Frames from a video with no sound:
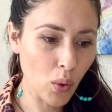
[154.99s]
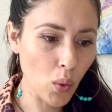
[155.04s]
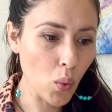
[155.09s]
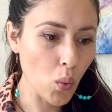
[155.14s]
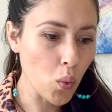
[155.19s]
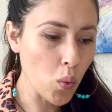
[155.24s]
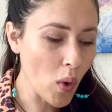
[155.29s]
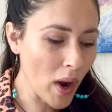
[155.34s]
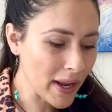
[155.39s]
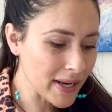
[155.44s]

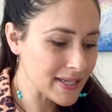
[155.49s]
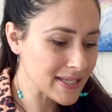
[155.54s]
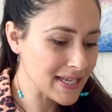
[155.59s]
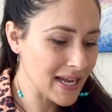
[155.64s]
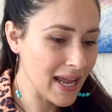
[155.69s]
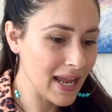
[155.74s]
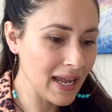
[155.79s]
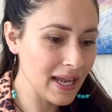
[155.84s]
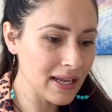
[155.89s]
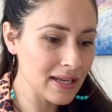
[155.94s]
what
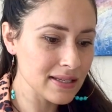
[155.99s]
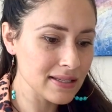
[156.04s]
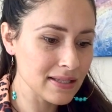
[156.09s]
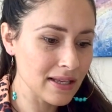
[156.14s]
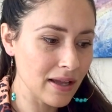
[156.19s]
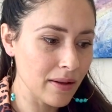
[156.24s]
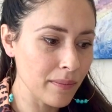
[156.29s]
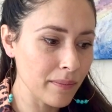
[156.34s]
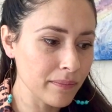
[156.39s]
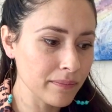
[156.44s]
days
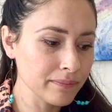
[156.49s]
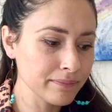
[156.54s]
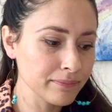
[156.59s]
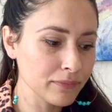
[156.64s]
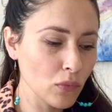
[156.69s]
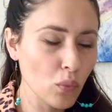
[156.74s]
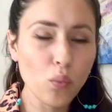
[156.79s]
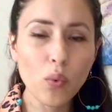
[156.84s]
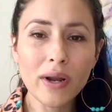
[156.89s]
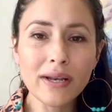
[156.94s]

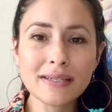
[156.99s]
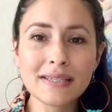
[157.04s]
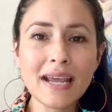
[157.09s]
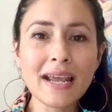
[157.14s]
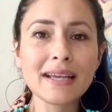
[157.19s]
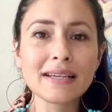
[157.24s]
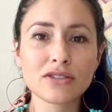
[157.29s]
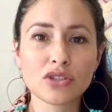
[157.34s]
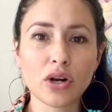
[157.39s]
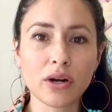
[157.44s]

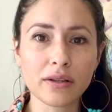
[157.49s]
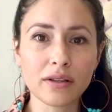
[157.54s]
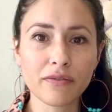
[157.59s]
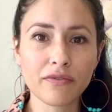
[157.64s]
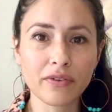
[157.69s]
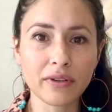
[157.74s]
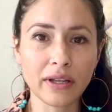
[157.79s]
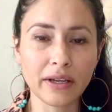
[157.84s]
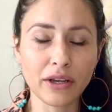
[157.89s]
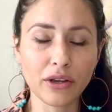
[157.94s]
are the
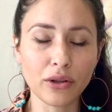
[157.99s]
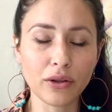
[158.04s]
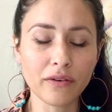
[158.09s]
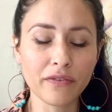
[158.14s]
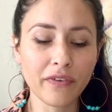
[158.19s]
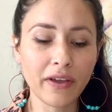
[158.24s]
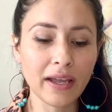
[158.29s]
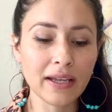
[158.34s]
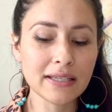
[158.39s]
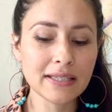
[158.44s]
follicular
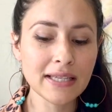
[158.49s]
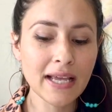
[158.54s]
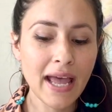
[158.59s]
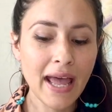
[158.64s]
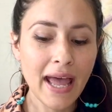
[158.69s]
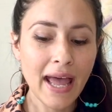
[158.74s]
phase?